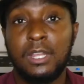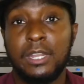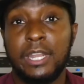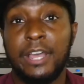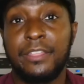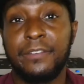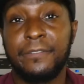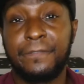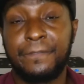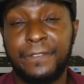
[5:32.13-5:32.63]

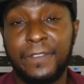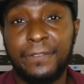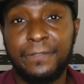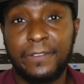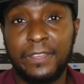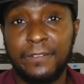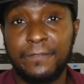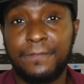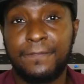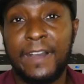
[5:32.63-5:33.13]
Now, the fifth
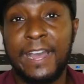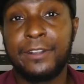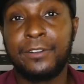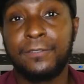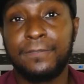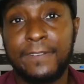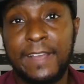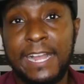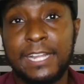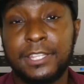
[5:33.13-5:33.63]
and final
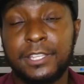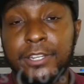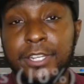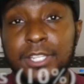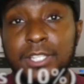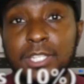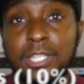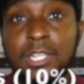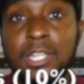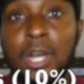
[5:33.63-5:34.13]
factor
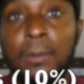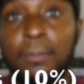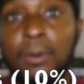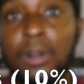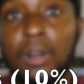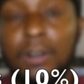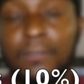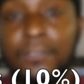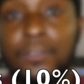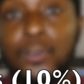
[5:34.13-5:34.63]
is the number
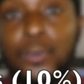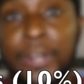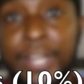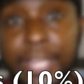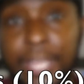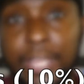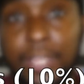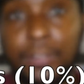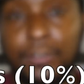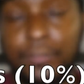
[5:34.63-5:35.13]
of
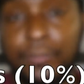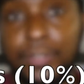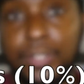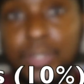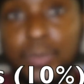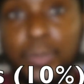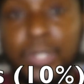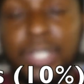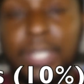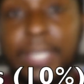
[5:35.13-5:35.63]
credit
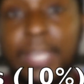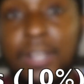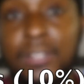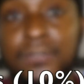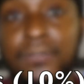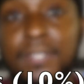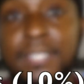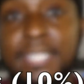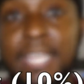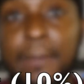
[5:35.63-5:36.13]
inquiries, which accounts
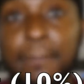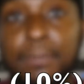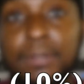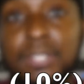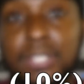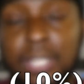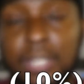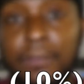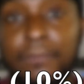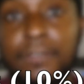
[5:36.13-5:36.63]
for
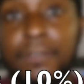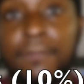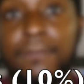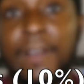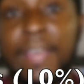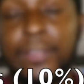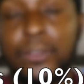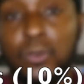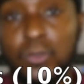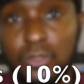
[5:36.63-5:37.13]
10% of your
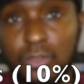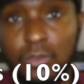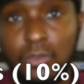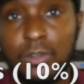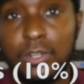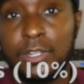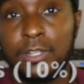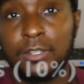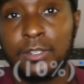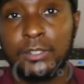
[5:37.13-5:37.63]
FICO
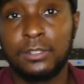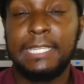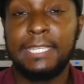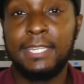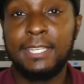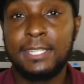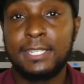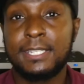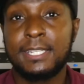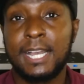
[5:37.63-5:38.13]
score.
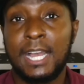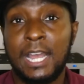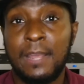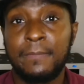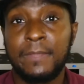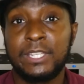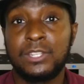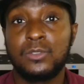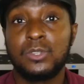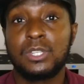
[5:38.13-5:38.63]
Each
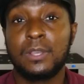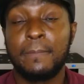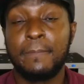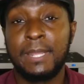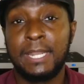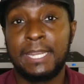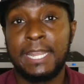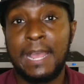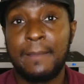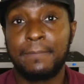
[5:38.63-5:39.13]
time that you
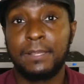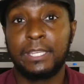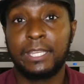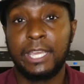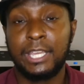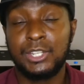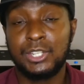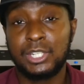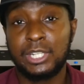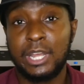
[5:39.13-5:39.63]
submit an
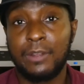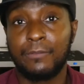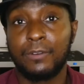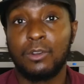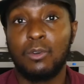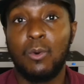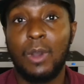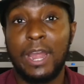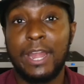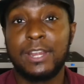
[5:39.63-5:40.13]
application that
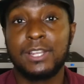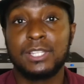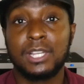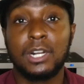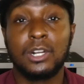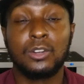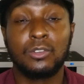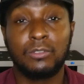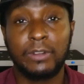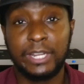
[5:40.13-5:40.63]
requires
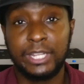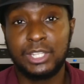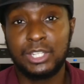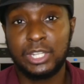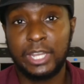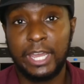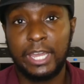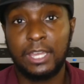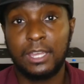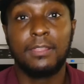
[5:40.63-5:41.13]
a credit
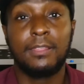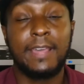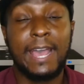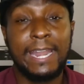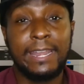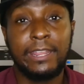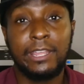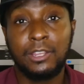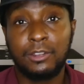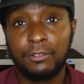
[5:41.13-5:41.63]
check,
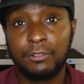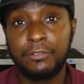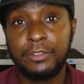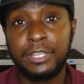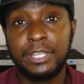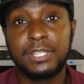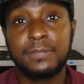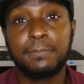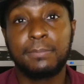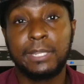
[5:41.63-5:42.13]
that
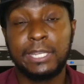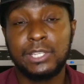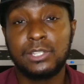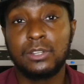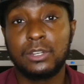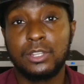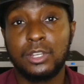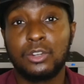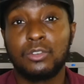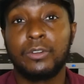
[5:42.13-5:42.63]
inquiry is placed
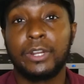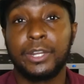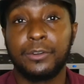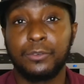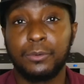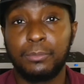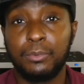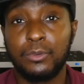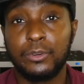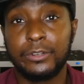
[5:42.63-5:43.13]
on your credit
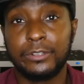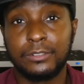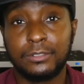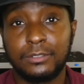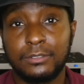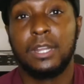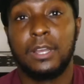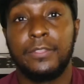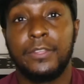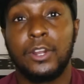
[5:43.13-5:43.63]
report.
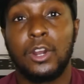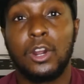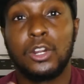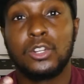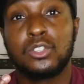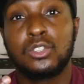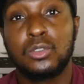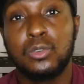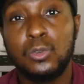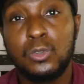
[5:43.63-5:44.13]
Now, there are
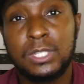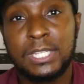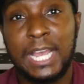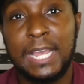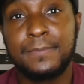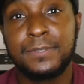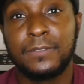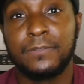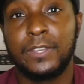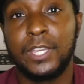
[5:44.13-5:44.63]
two
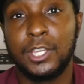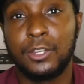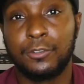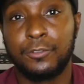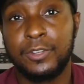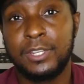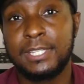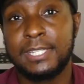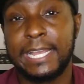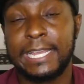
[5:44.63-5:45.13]
types of
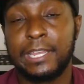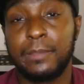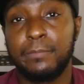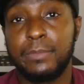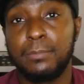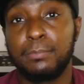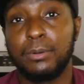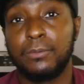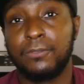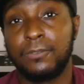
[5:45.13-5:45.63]
inquiries that can
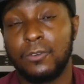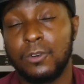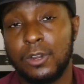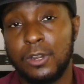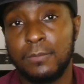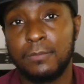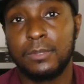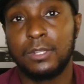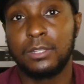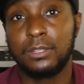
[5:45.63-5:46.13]
be
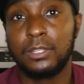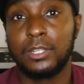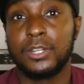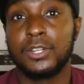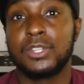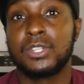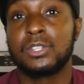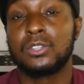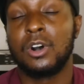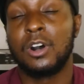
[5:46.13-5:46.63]
performed.
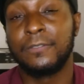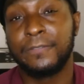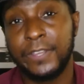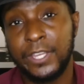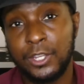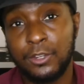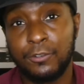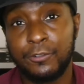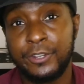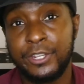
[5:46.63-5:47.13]
There's soft
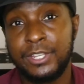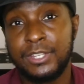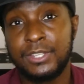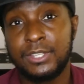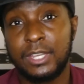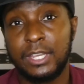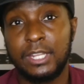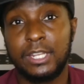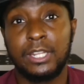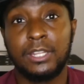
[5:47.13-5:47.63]

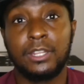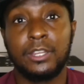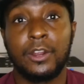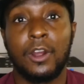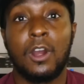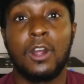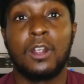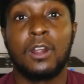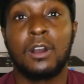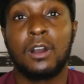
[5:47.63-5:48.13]
inquiries, and then
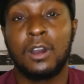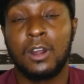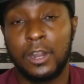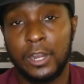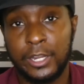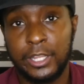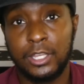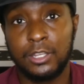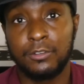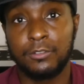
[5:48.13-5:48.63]
there are
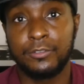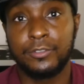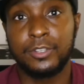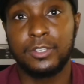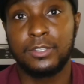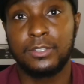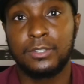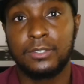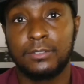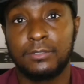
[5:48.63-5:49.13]
hard inquiries.